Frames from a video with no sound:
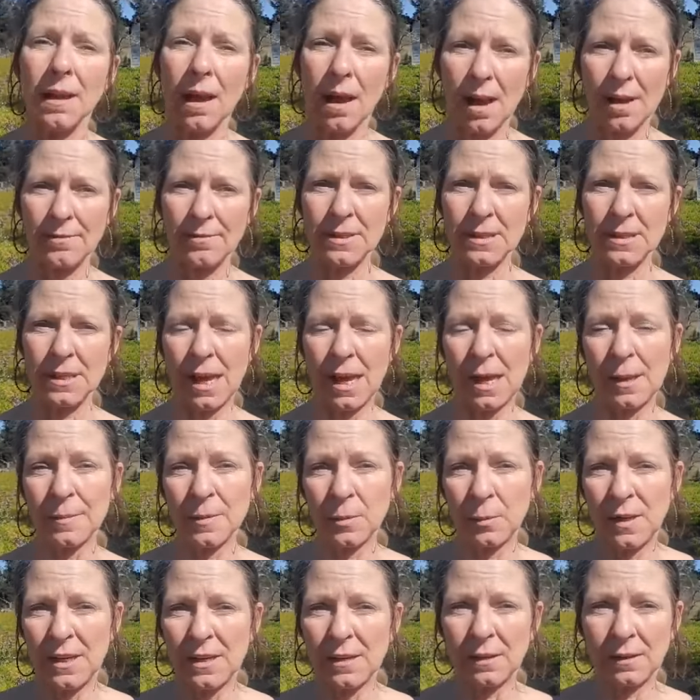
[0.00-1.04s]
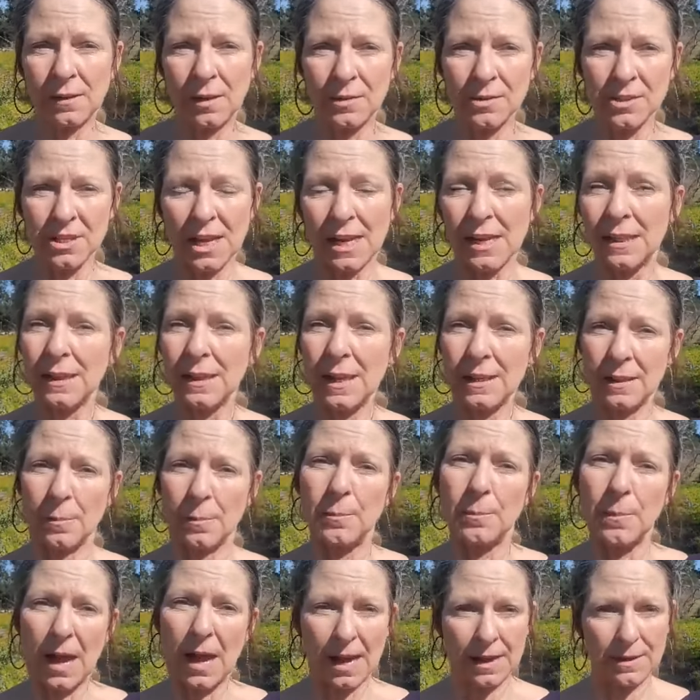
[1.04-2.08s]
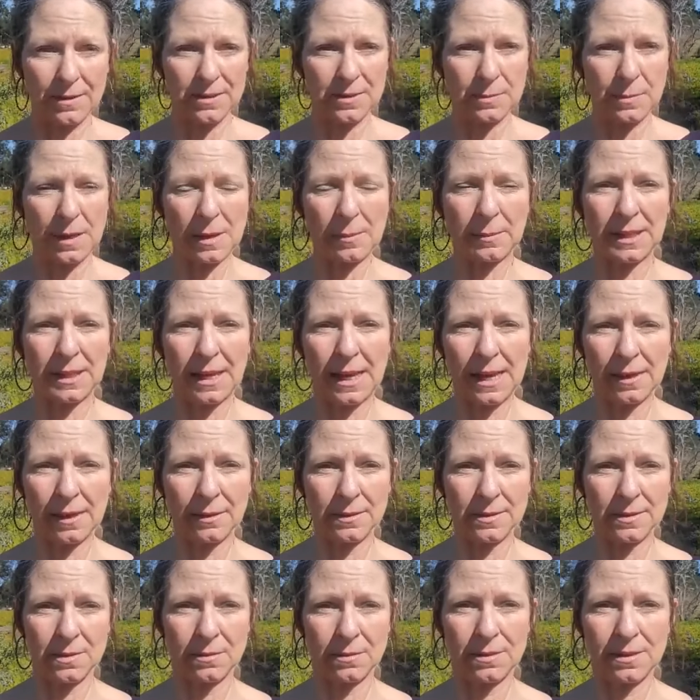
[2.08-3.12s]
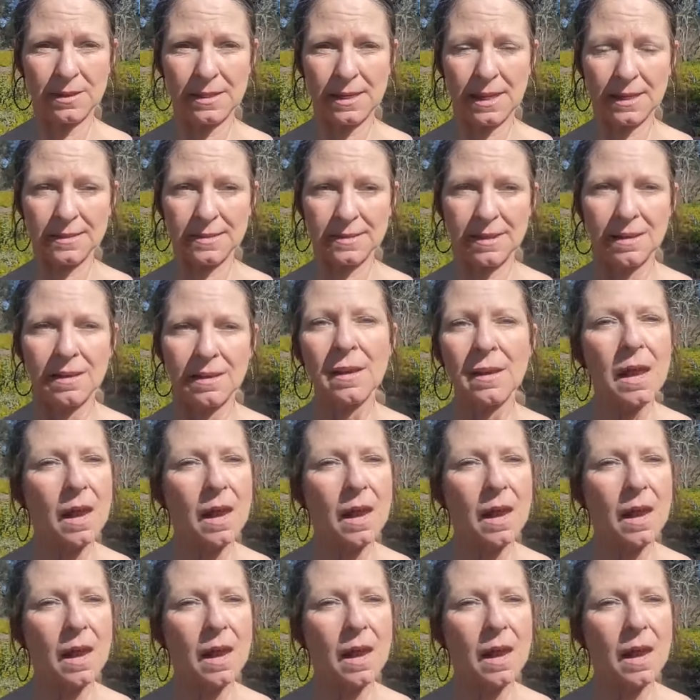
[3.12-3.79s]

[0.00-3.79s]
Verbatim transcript: oftentimes we negotiate and let the buyers be able to handle certain things.